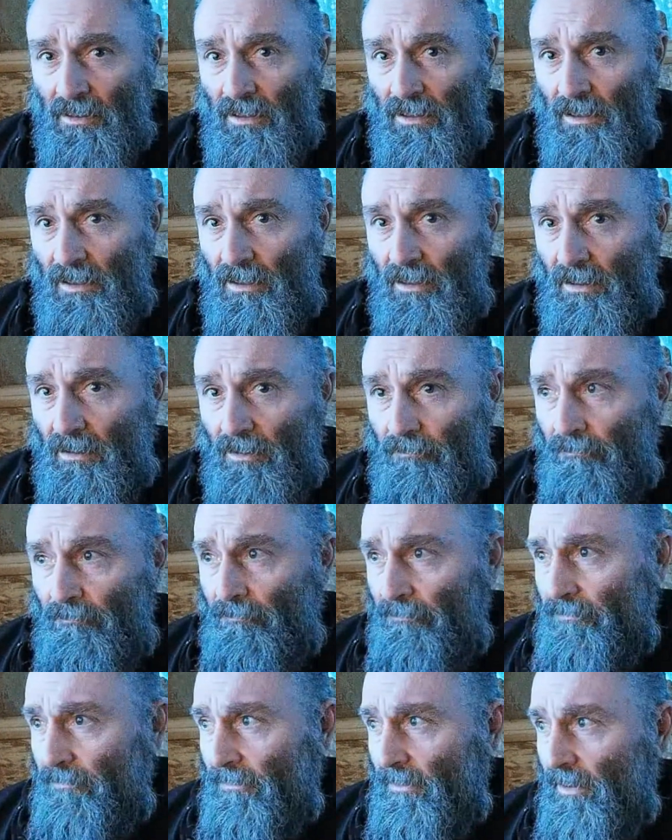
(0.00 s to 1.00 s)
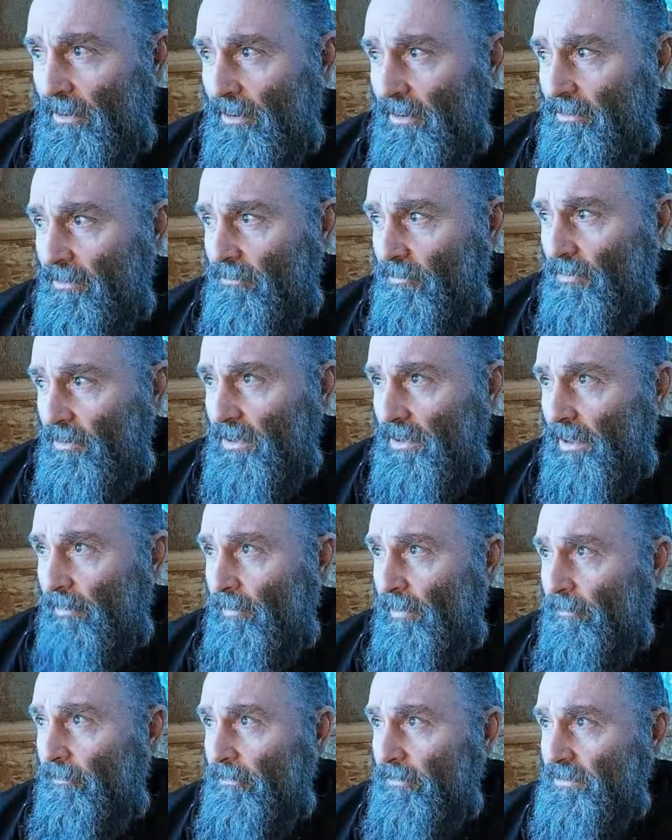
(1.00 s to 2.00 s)
and we'll come
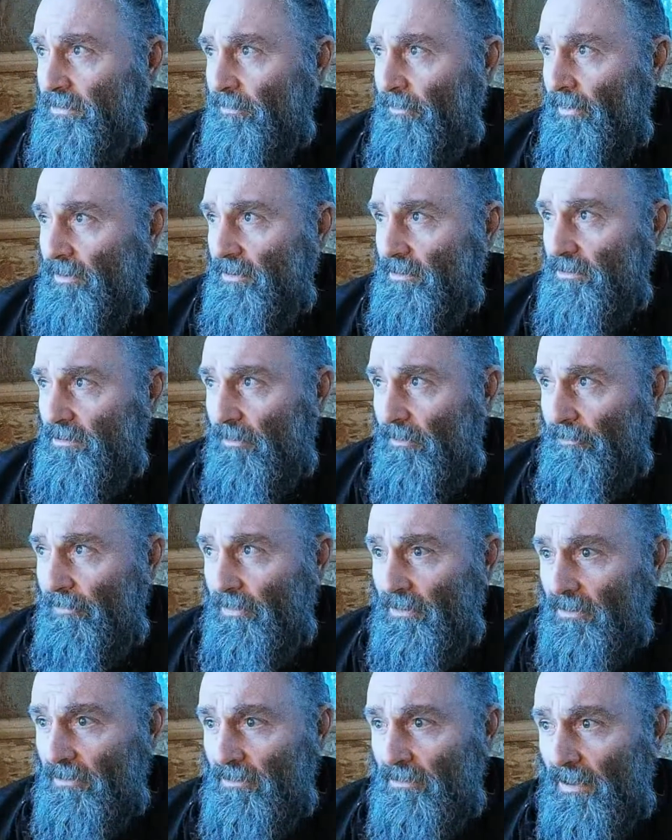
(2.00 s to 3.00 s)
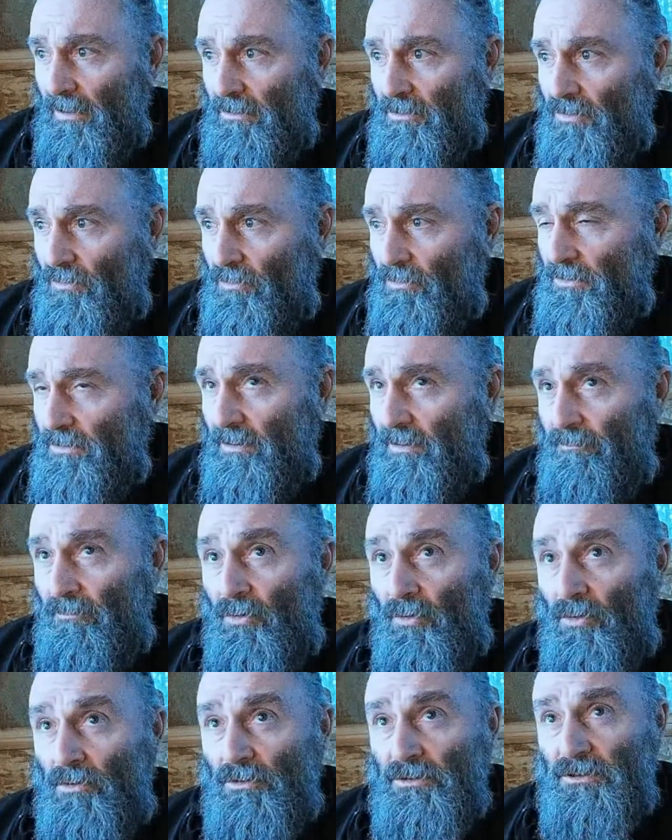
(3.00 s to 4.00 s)
up with some other topic and talk some more.